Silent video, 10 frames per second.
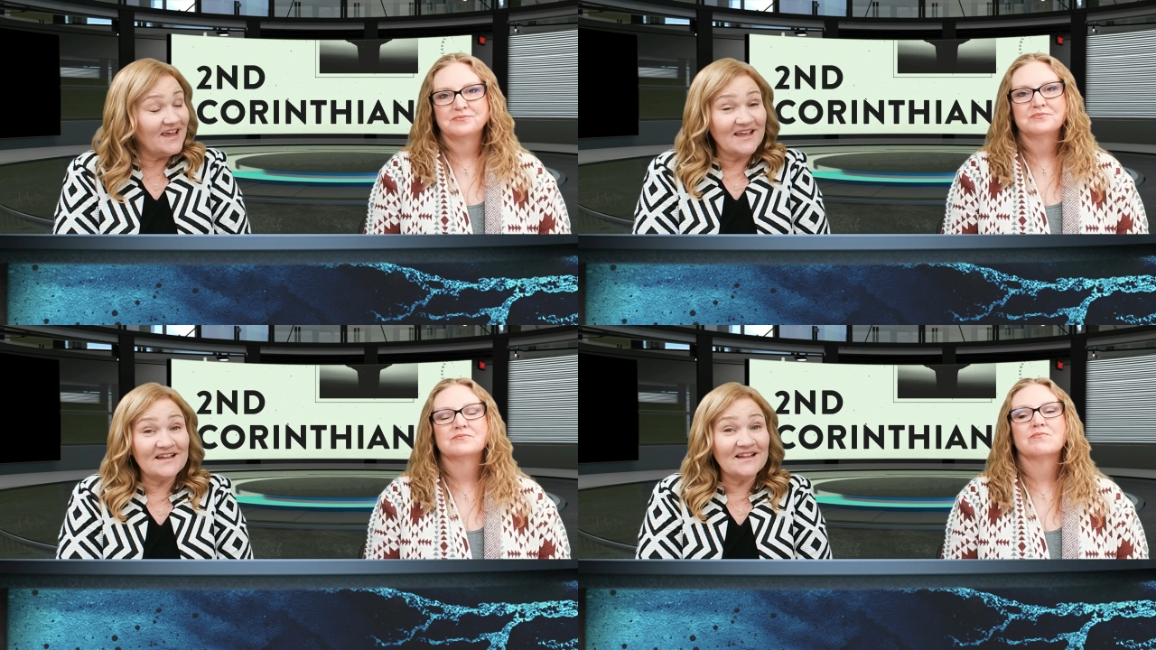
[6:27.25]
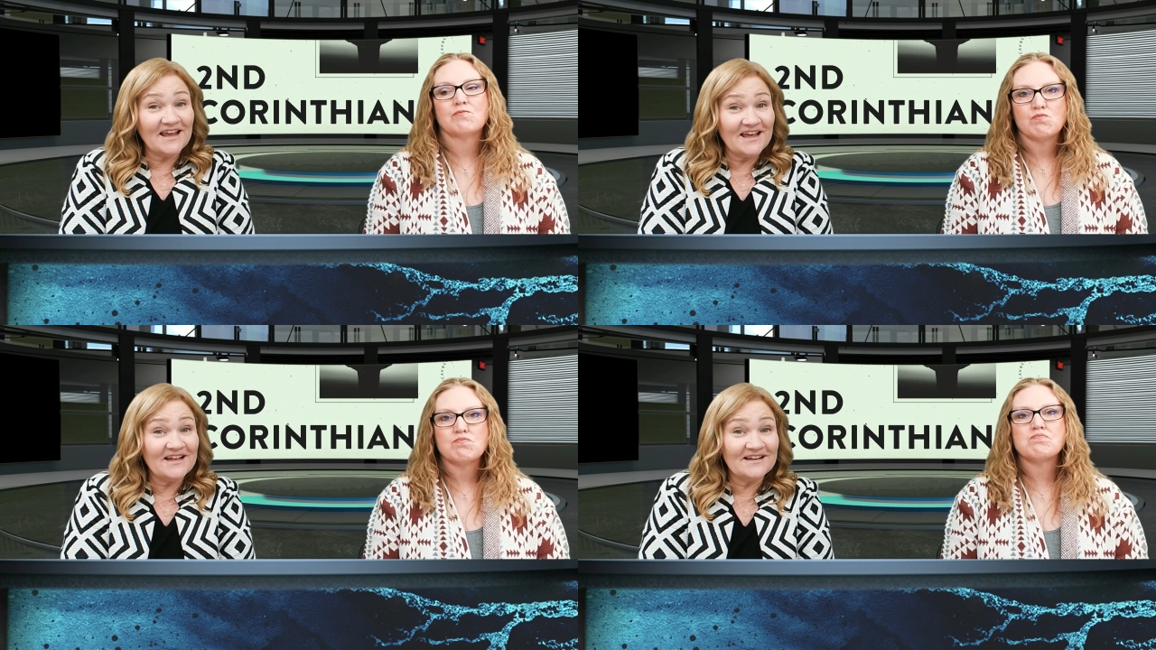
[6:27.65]
Speaker 1: in
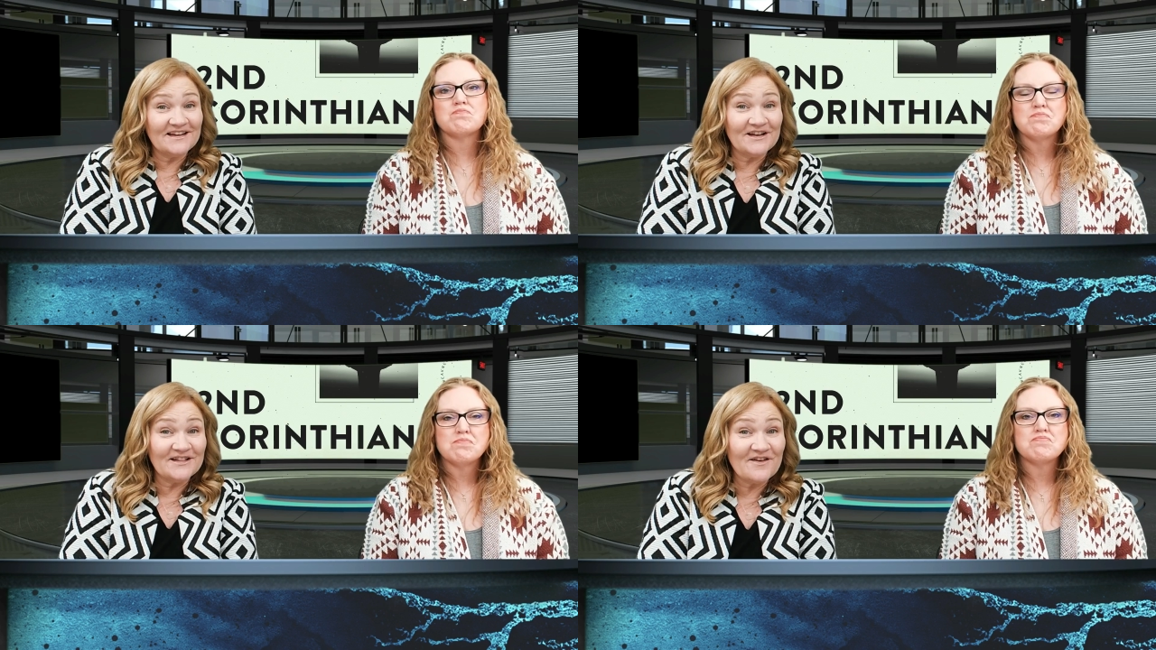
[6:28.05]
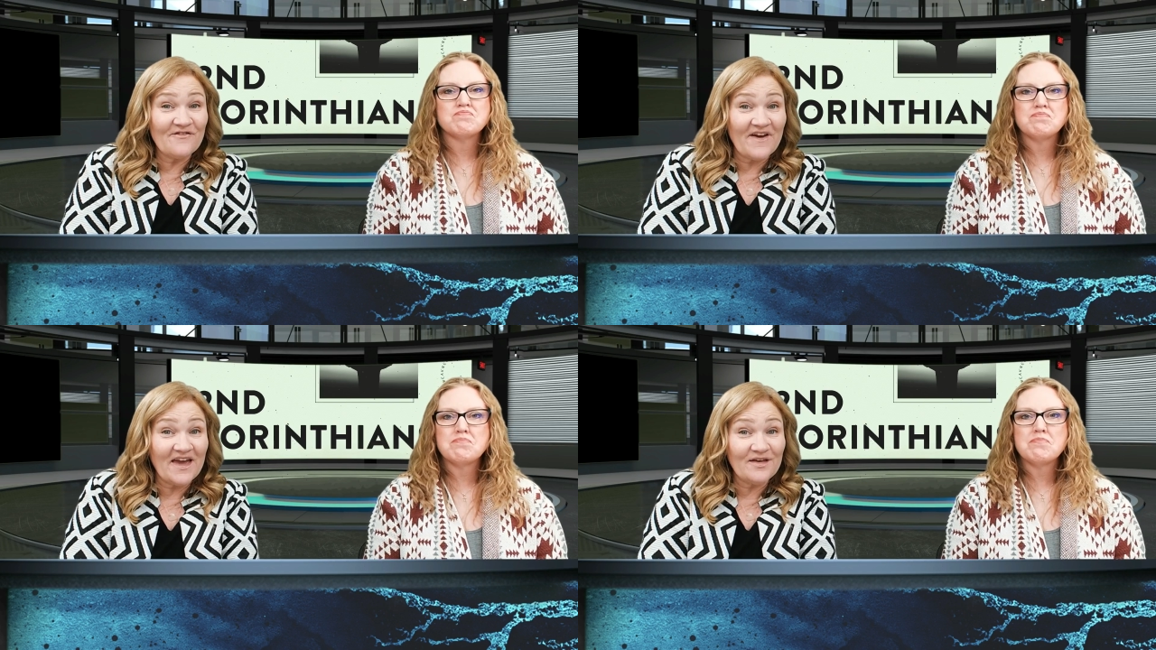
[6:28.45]
in in the
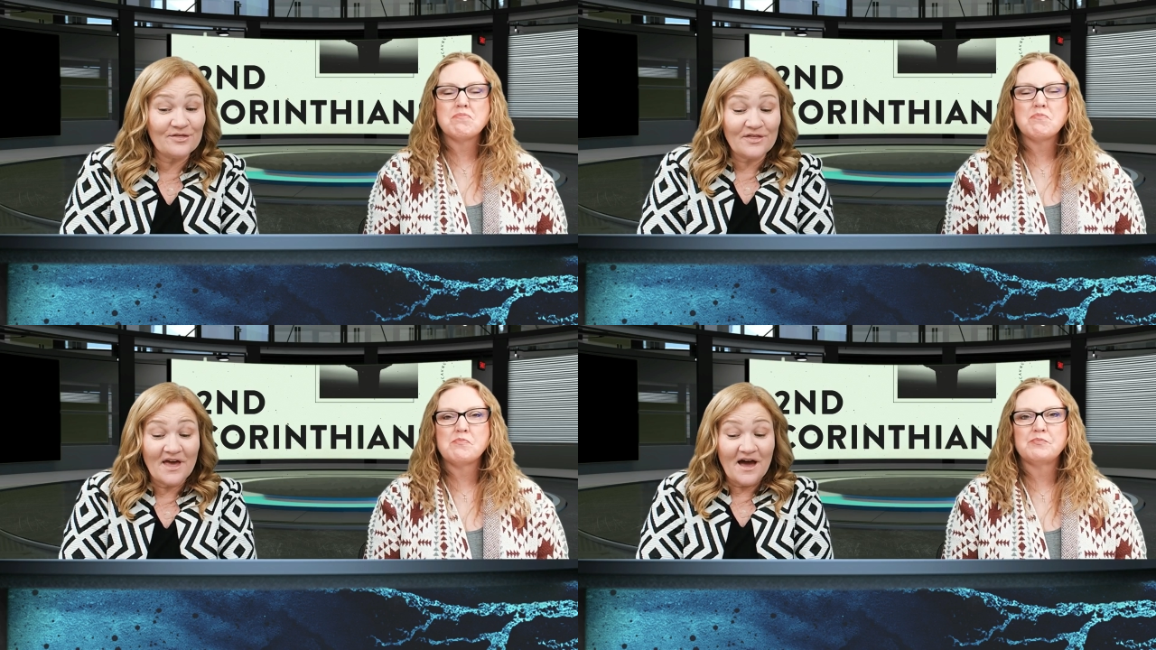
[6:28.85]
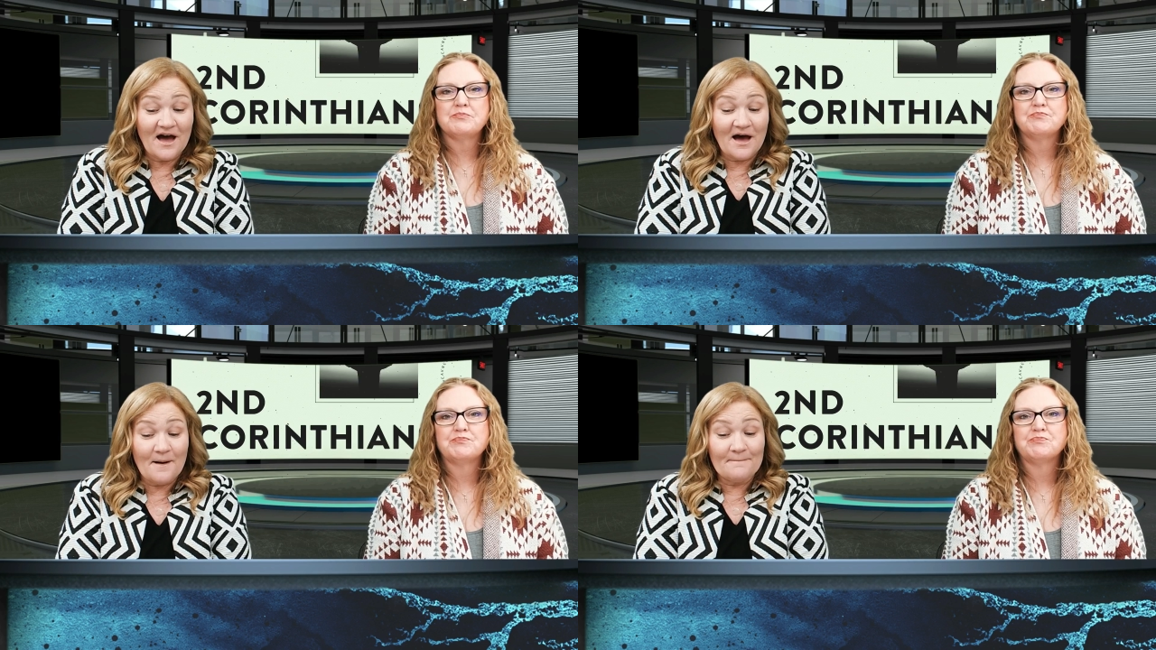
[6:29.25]
faith,
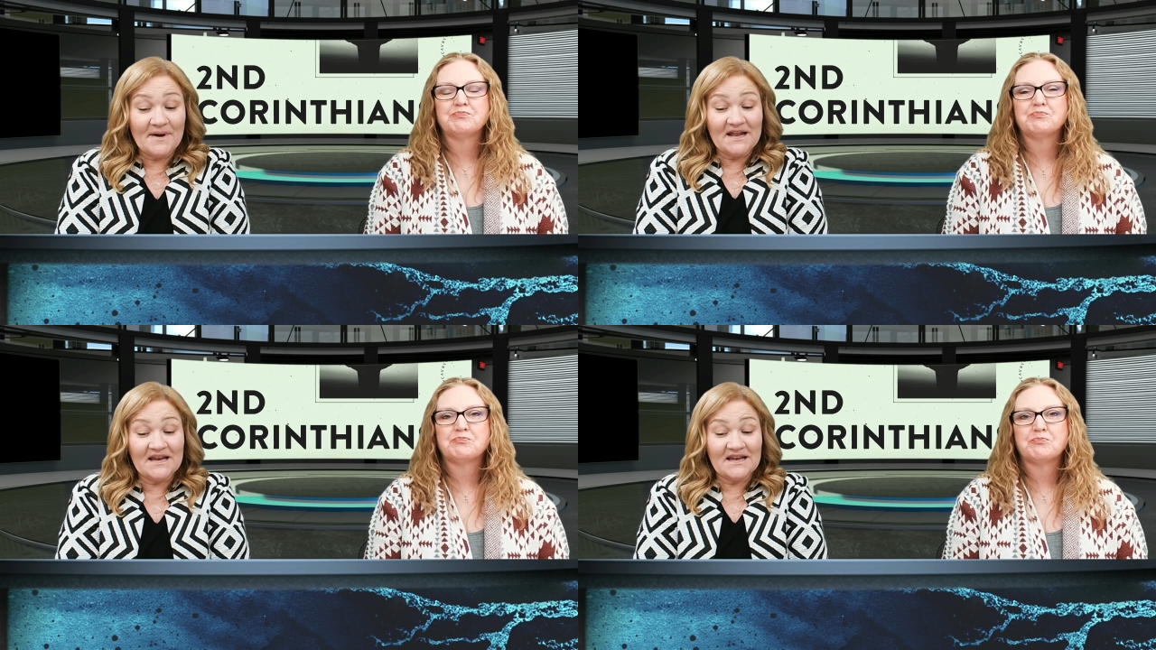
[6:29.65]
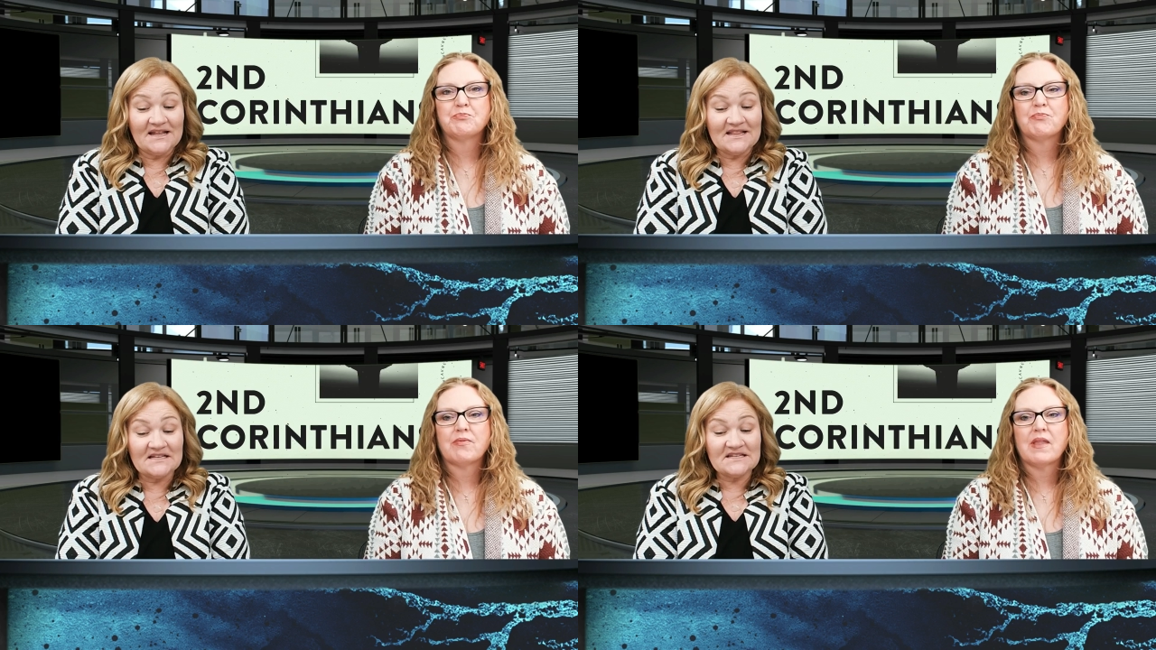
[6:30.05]
um, but
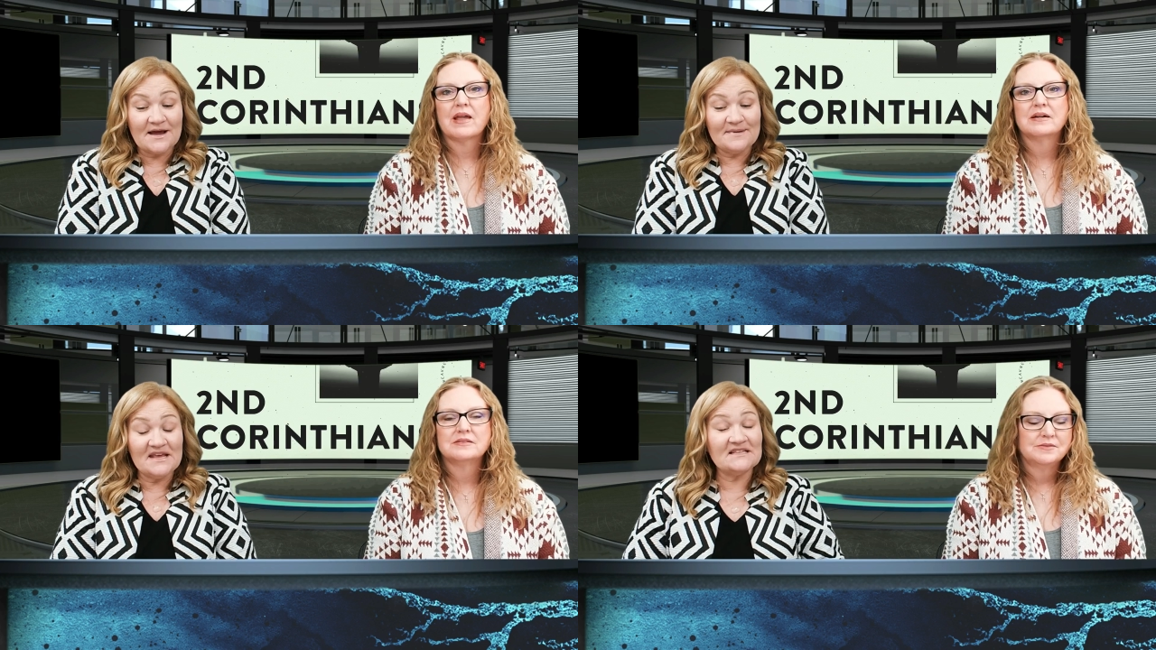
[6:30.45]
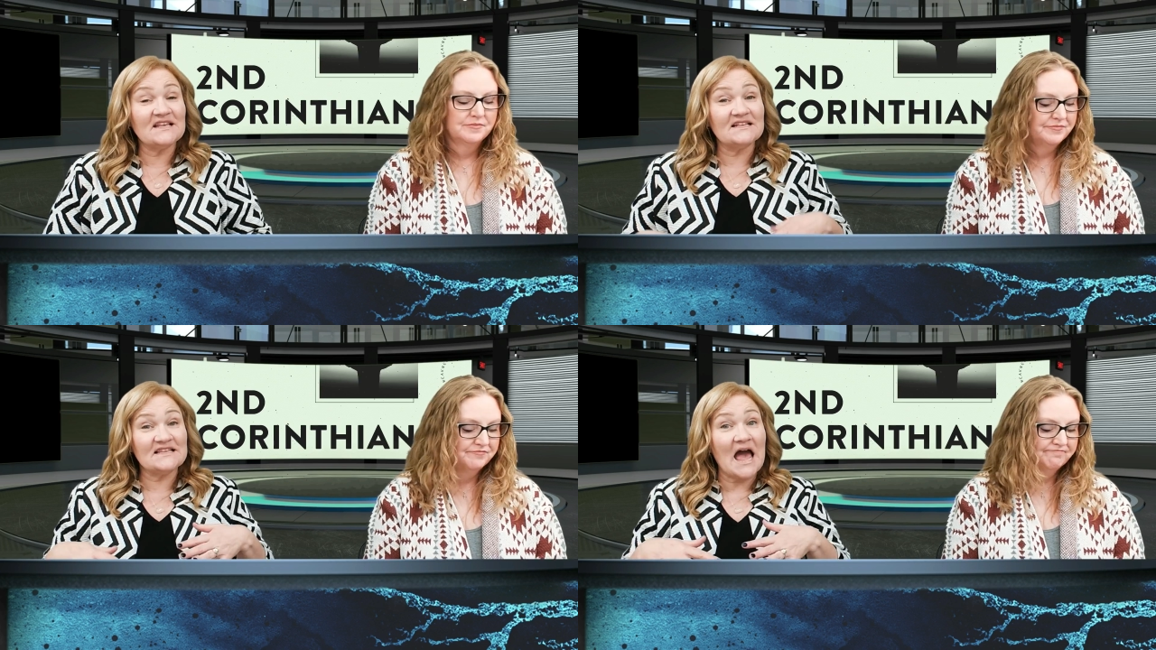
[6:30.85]
this time he
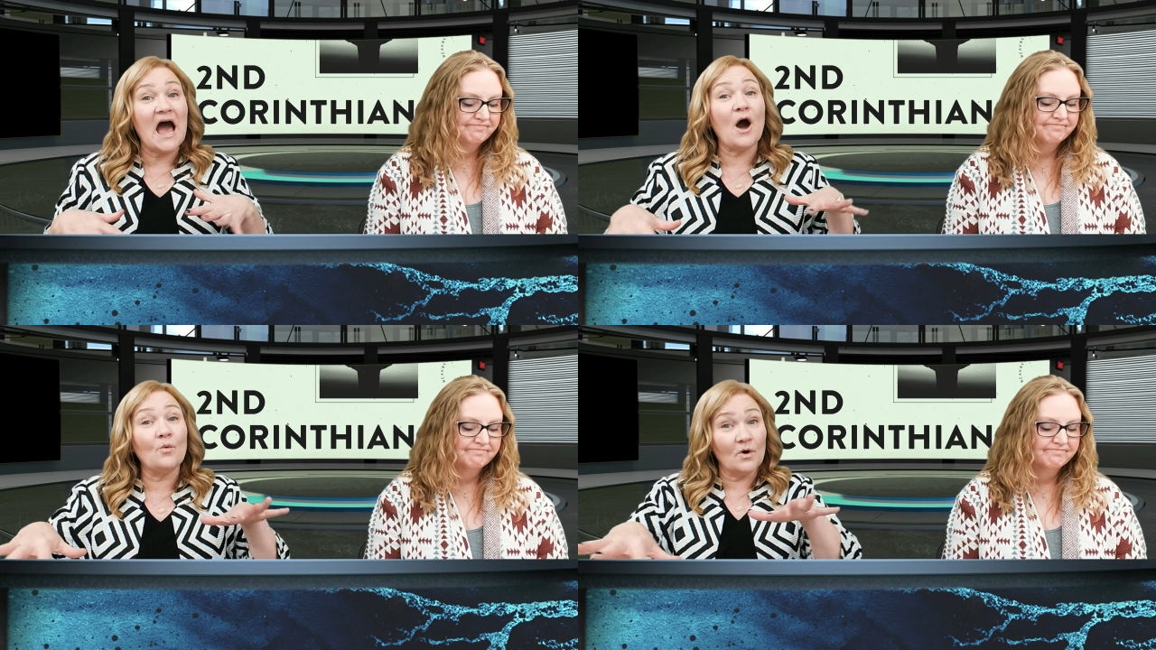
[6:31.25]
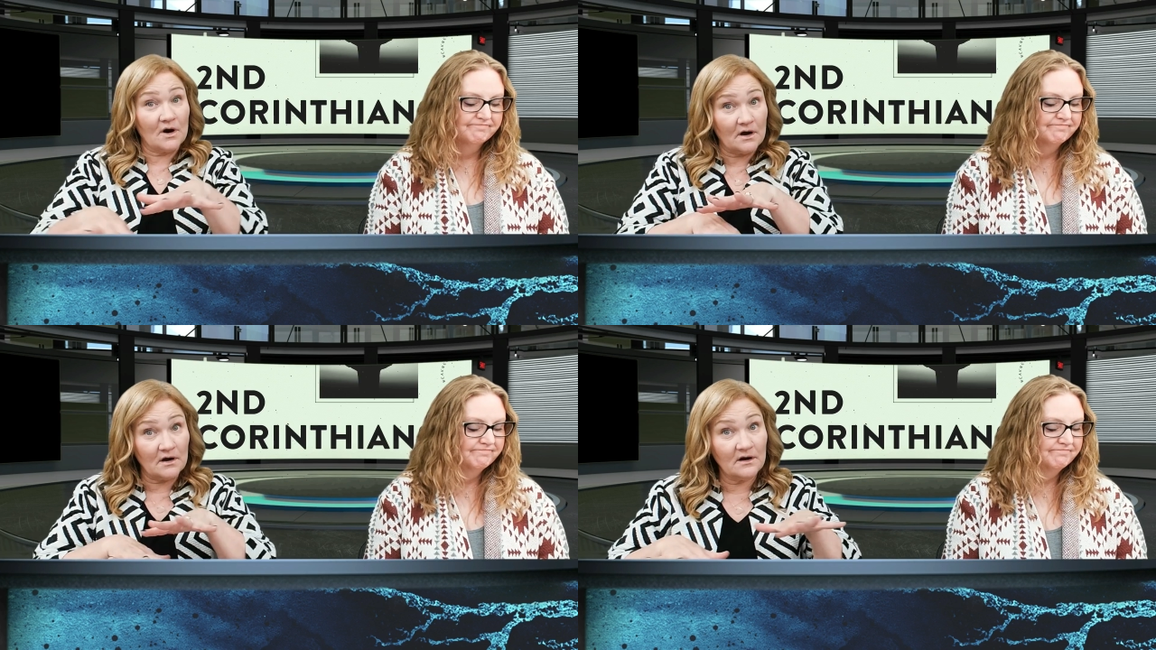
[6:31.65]
says
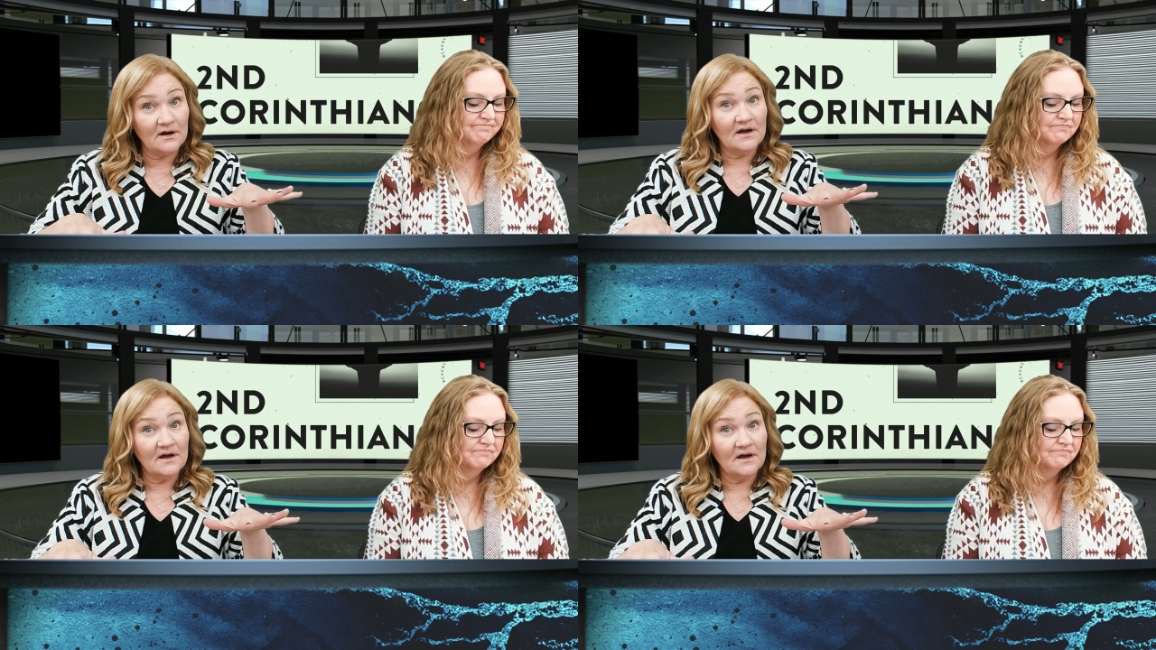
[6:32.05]
our.